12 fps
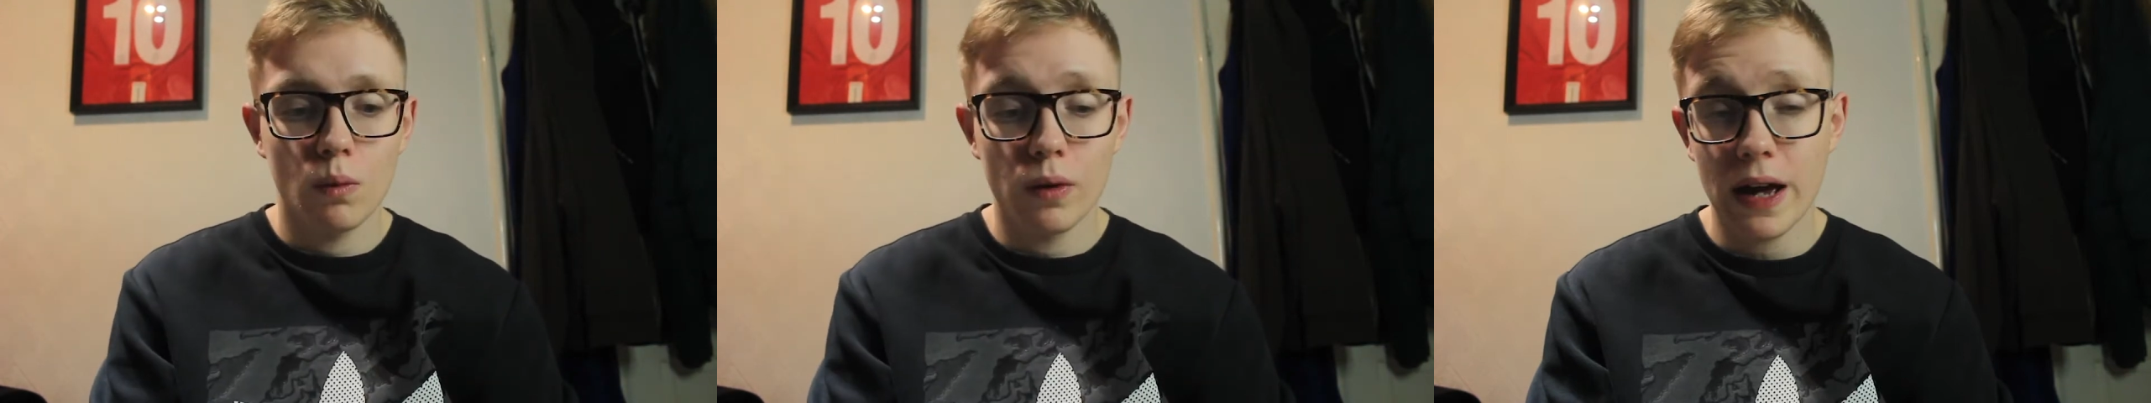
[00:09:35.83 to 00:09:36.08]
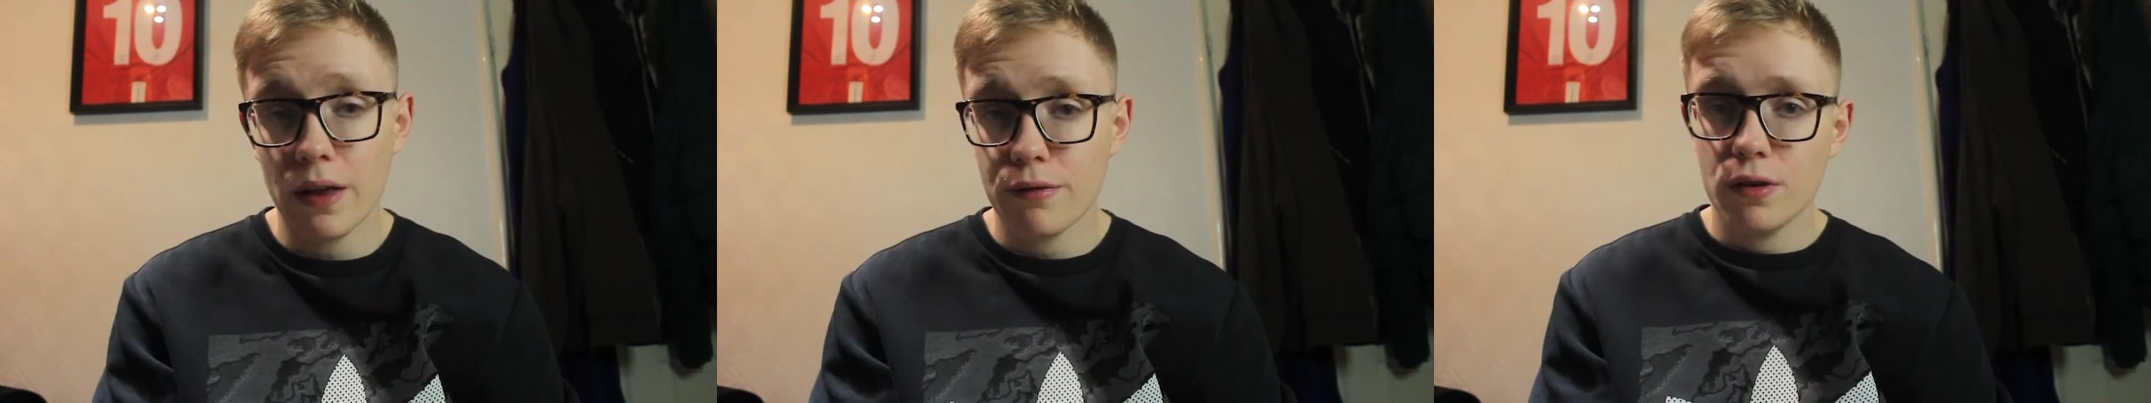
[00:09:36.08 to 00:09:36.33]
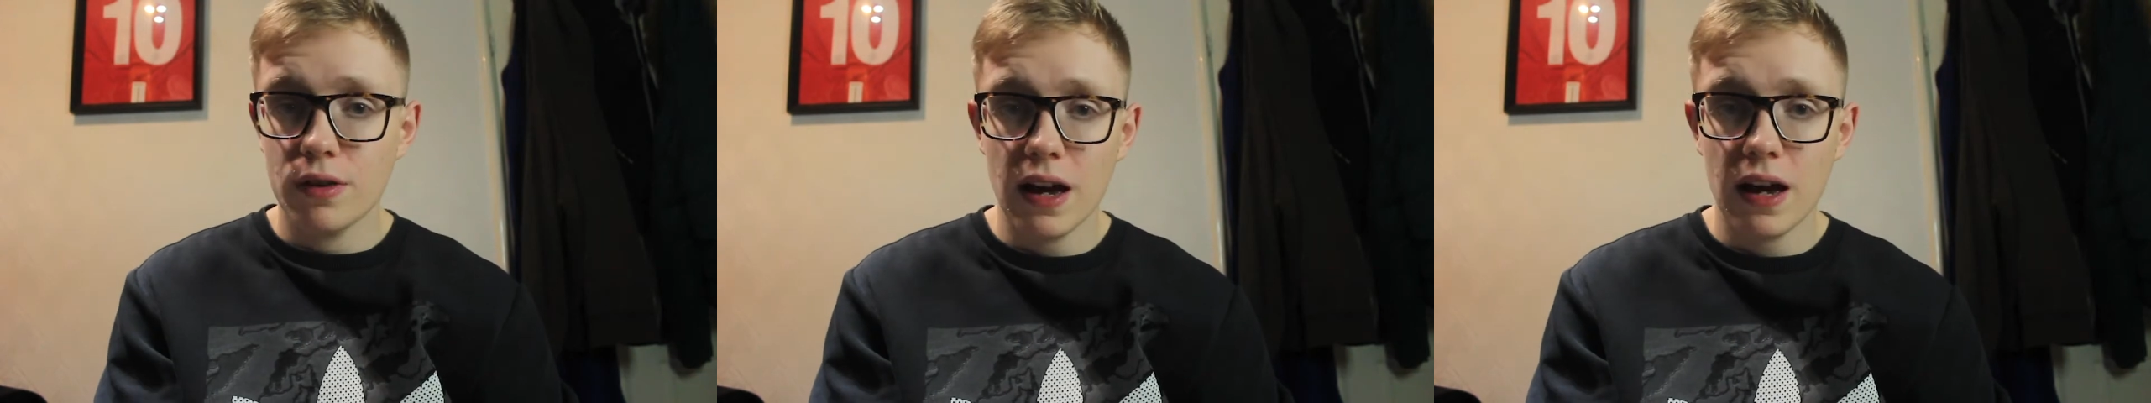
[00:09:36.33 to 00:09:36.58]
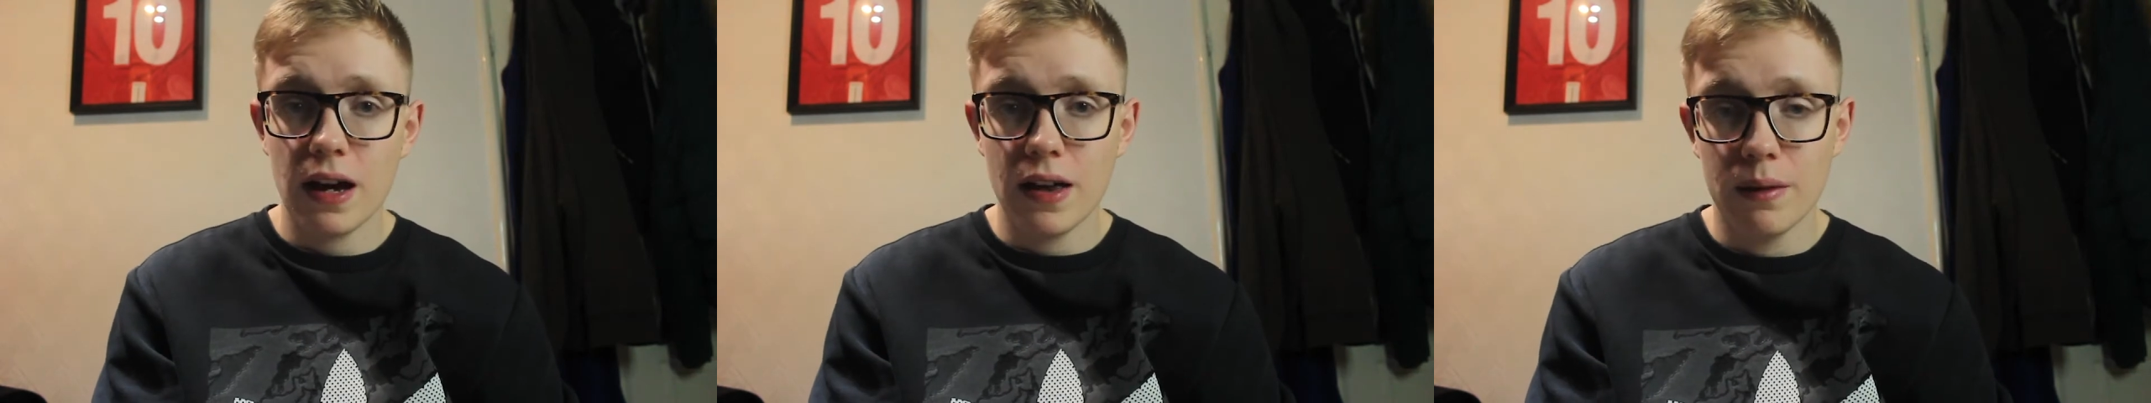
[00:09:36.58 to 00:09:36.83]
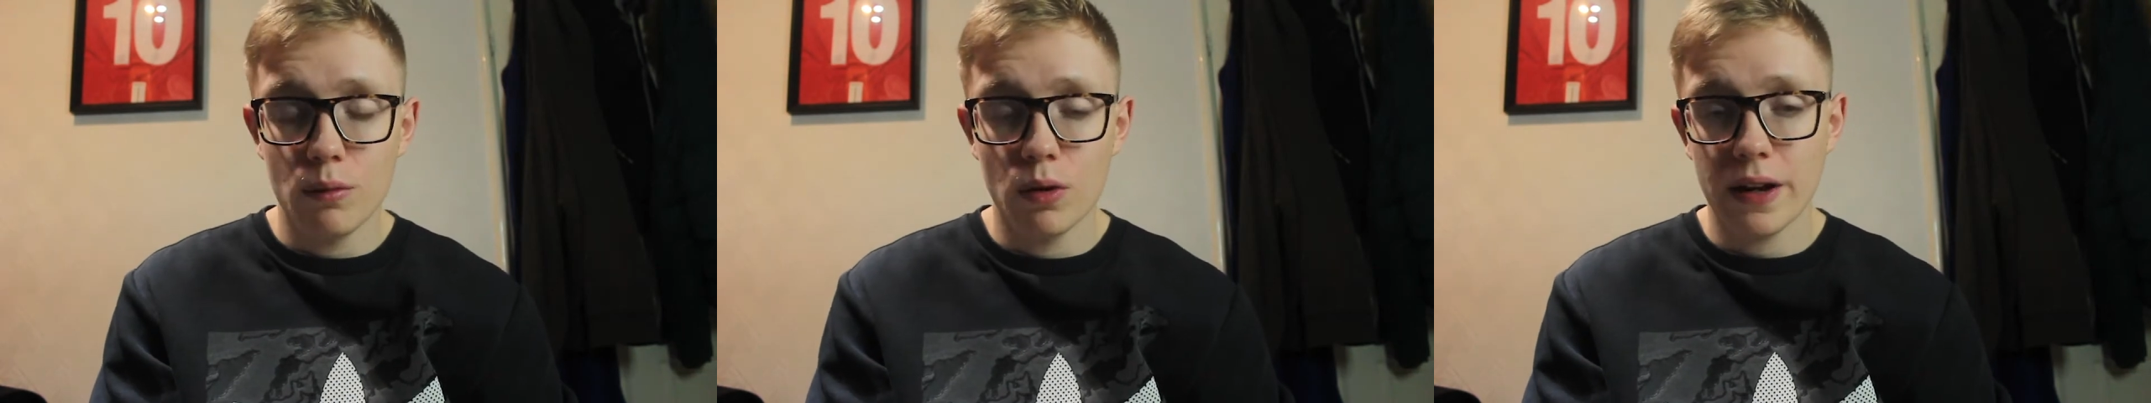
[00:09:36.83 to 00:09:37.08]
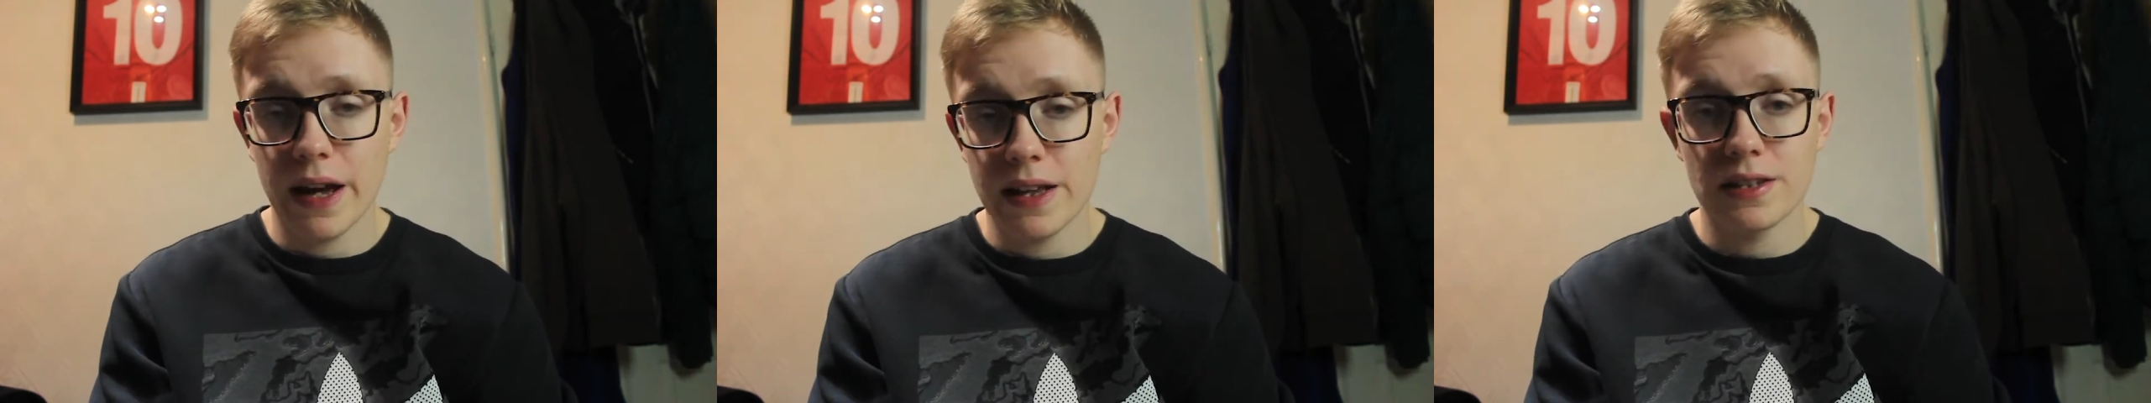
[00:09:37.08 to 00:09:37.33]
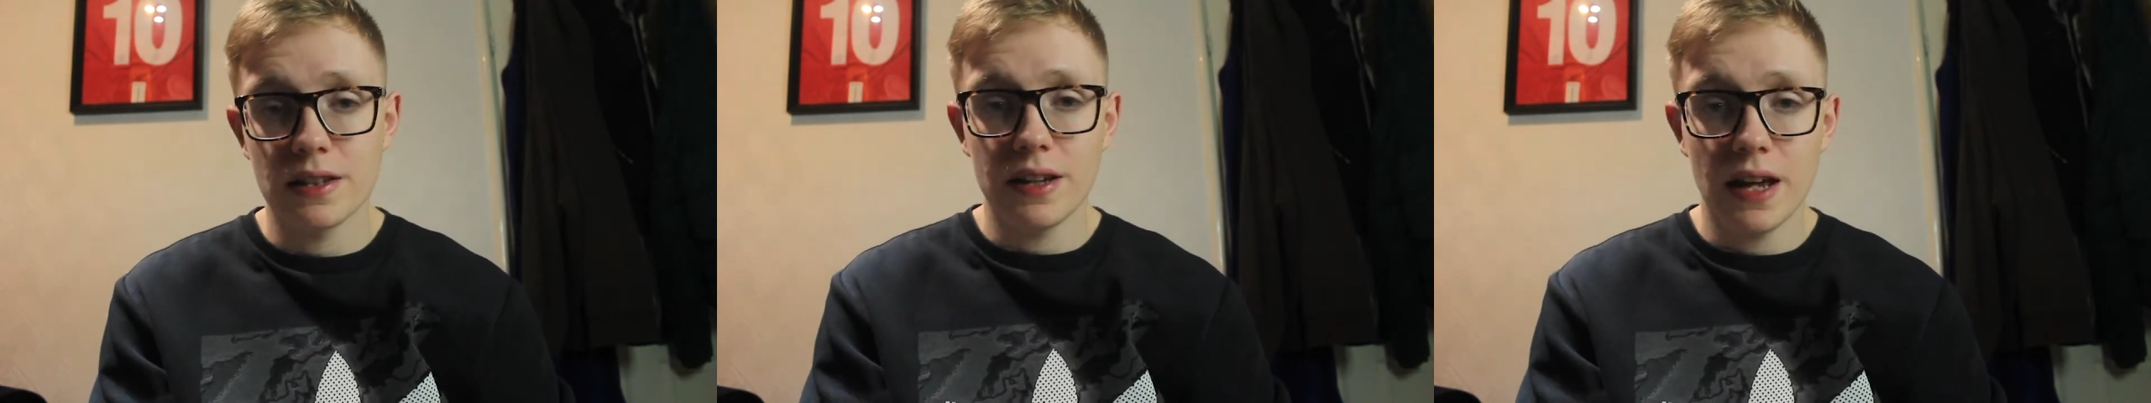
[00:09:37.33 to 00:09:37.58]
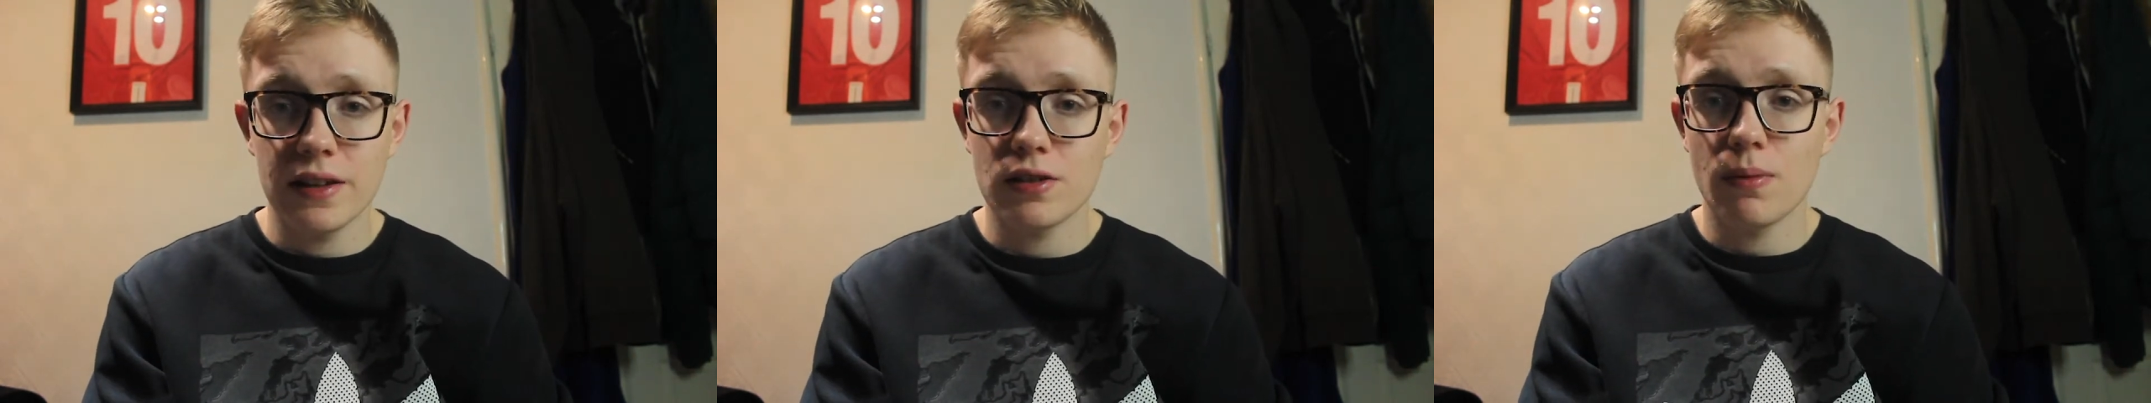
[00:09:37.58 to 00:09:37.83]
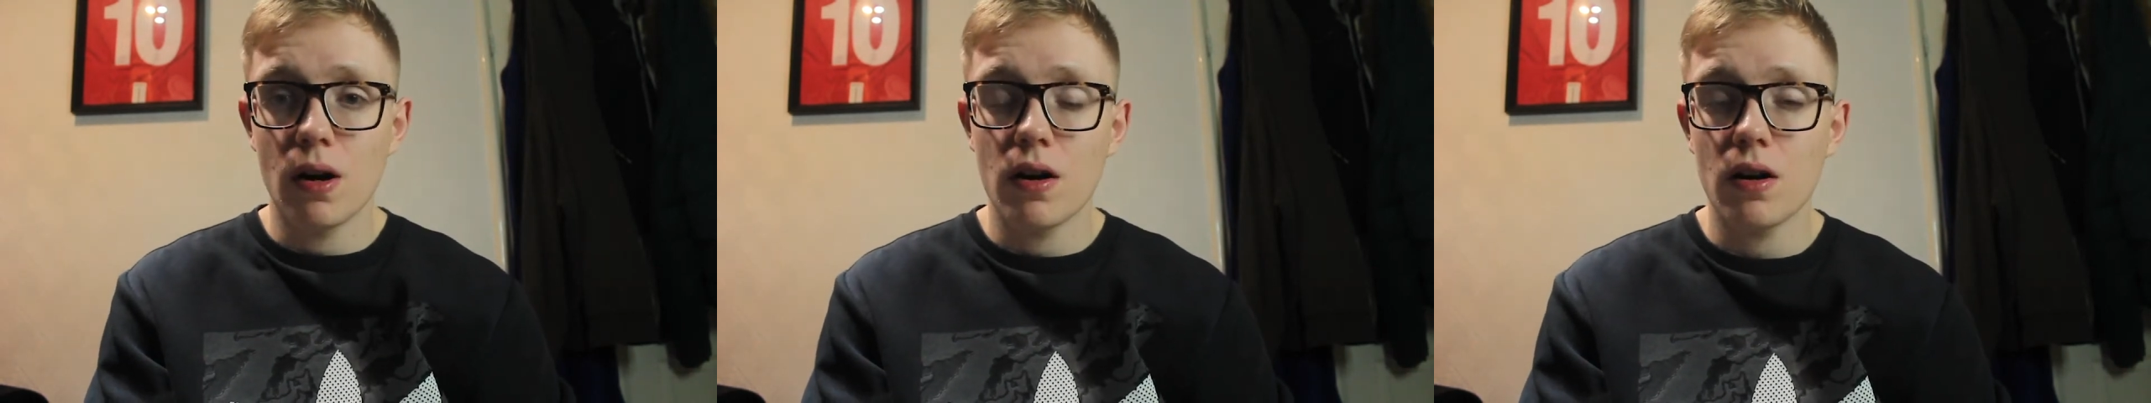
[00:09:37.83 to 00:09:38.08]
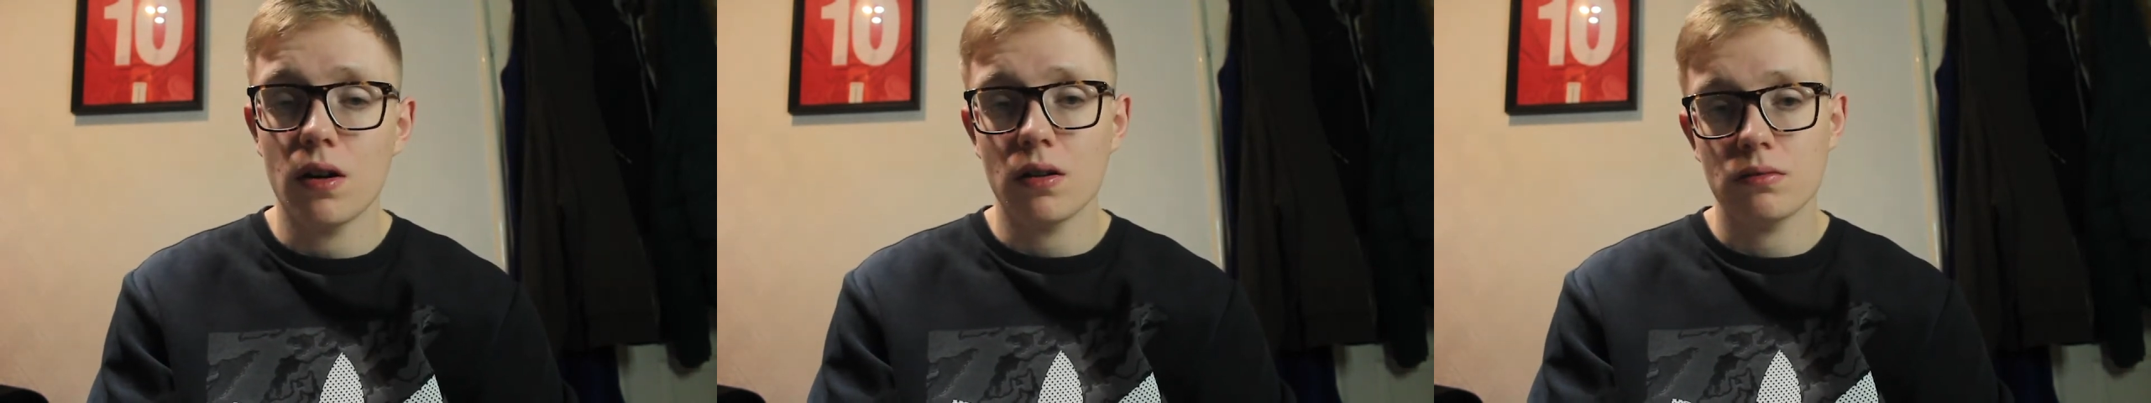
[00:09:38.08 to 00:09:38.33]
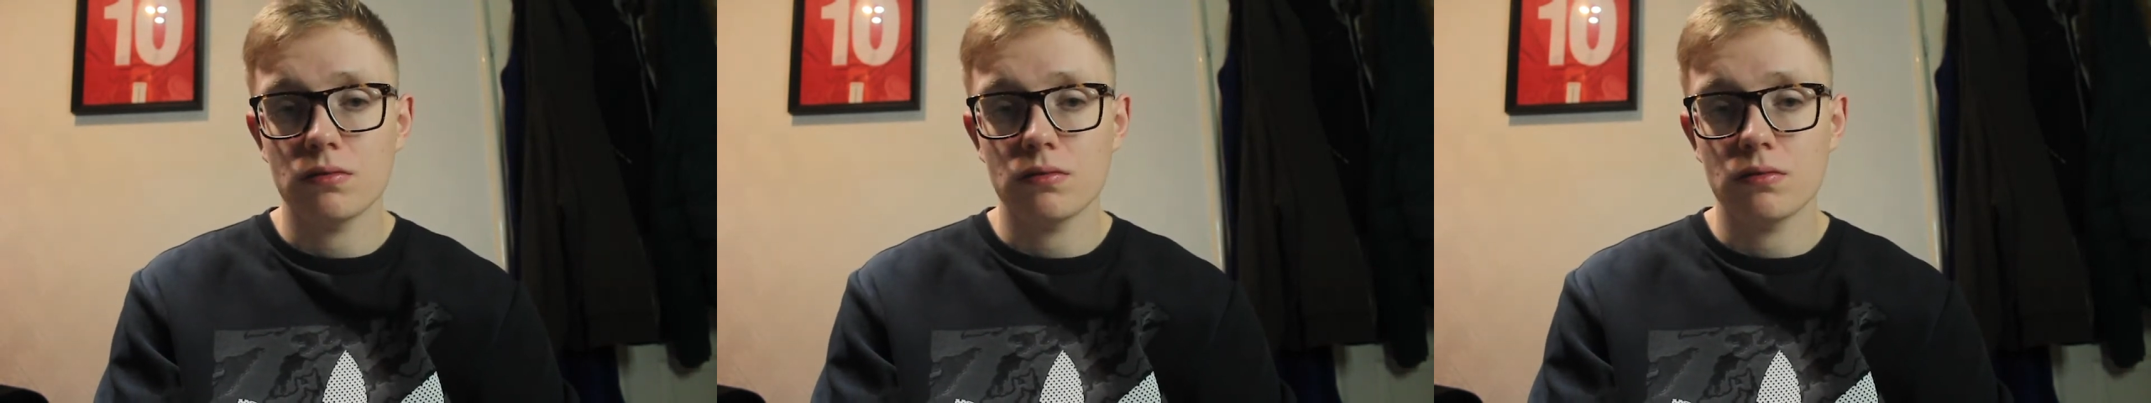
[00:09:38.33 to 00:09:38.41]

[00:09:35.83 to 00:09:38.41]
get through that, and then we'll get into the day tomorrow.